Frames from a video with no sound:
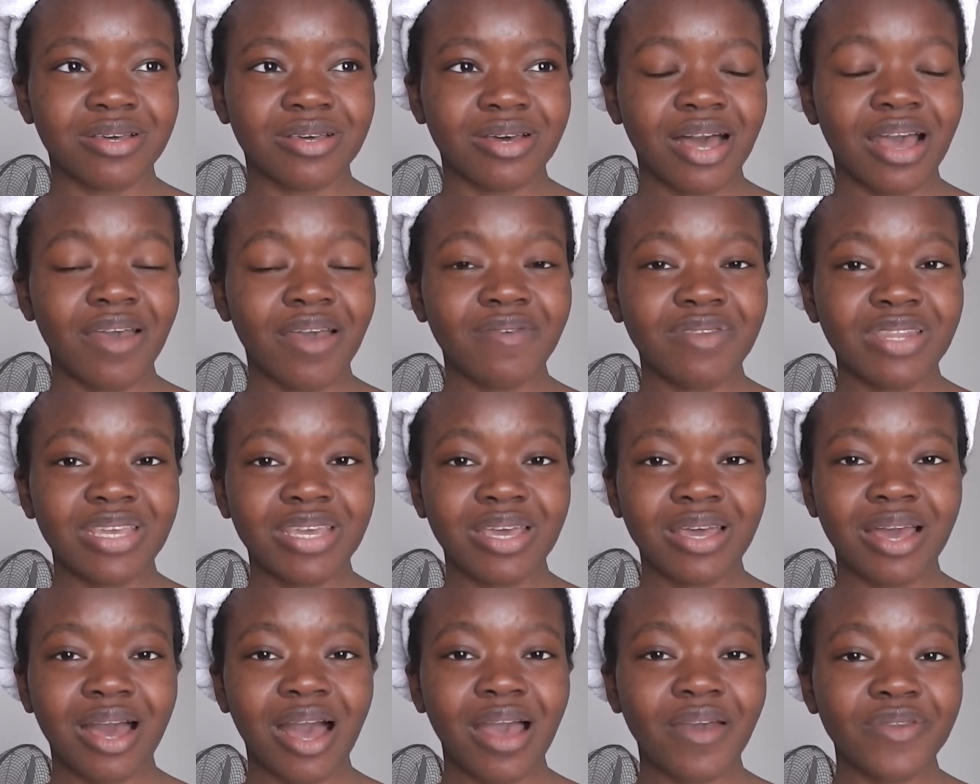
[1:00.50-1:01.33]
I
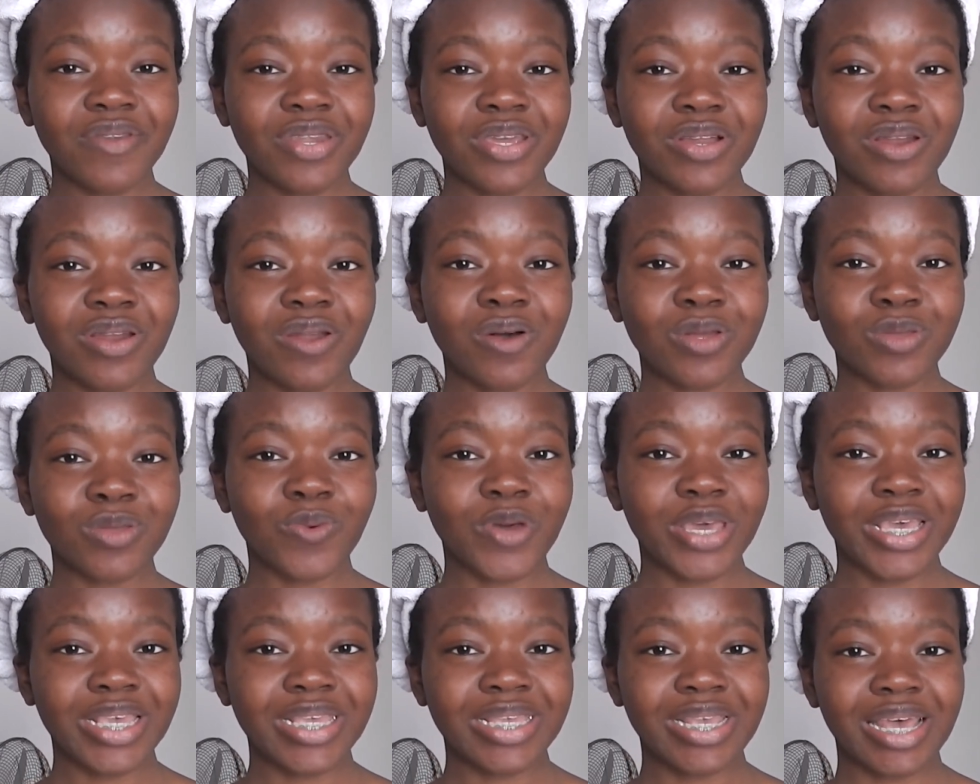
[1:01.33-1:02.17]
only I only clocked
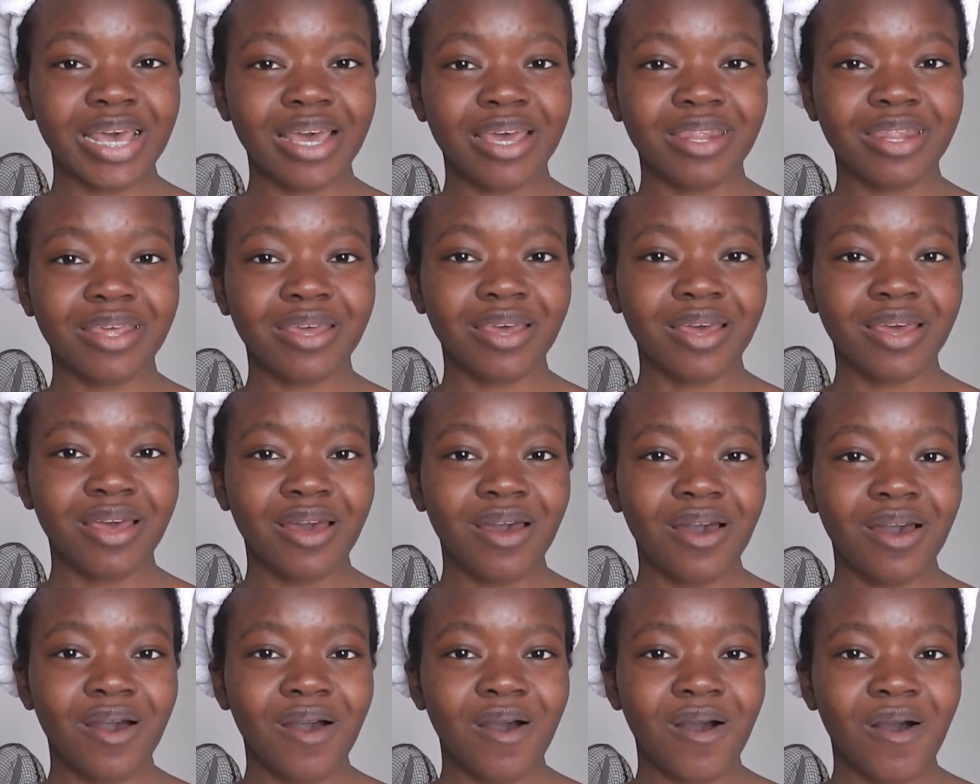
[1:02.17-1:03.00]
what he said
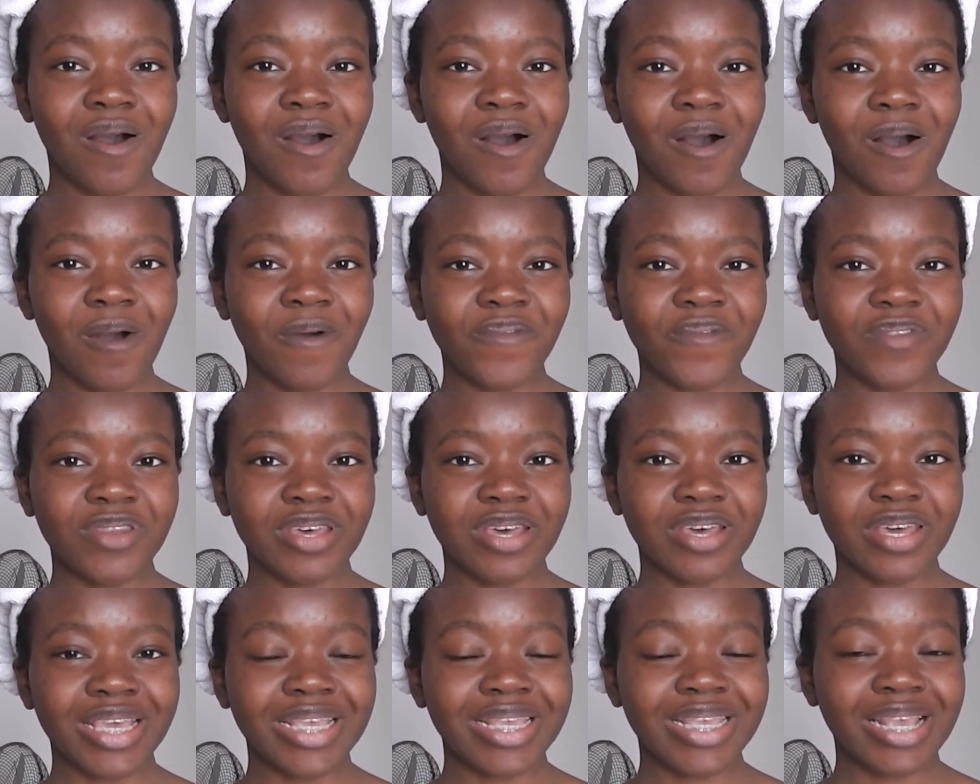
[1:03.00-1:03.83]
after he